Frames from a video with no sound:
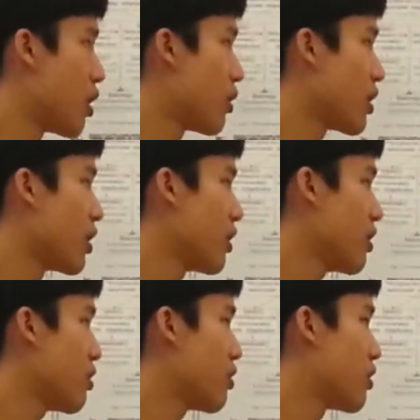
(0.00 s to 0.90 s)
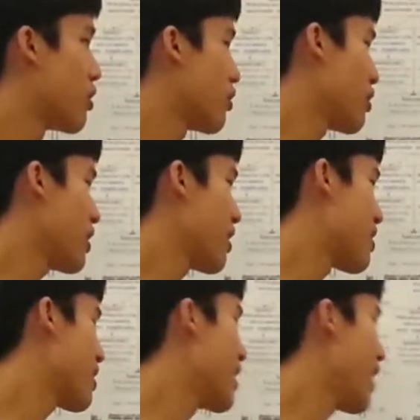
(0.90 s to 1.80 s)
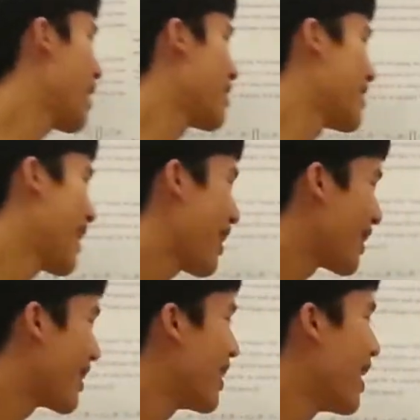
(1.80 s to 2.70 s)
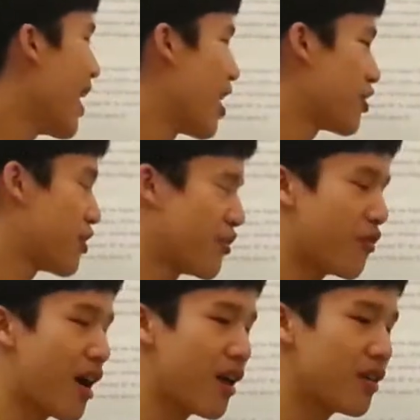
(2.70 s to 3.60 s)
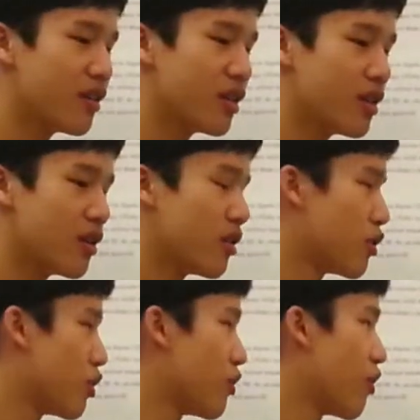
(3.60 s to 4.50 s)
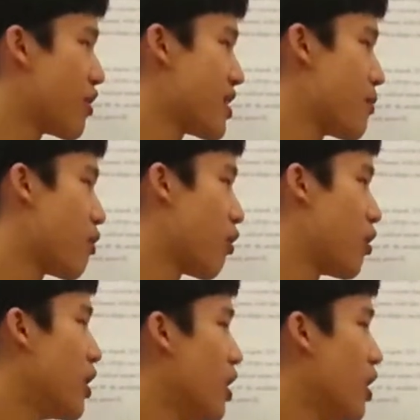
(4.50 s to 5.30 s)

we cut it to yes, and take H5 group for example.